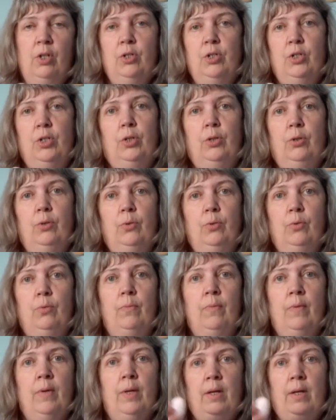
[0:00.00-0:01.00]
to
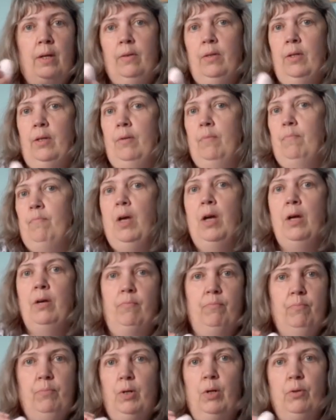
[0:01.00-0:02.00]
a
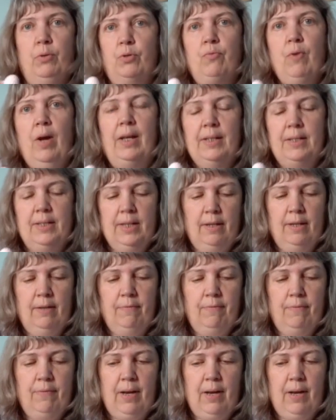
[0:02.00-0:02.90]
close relative,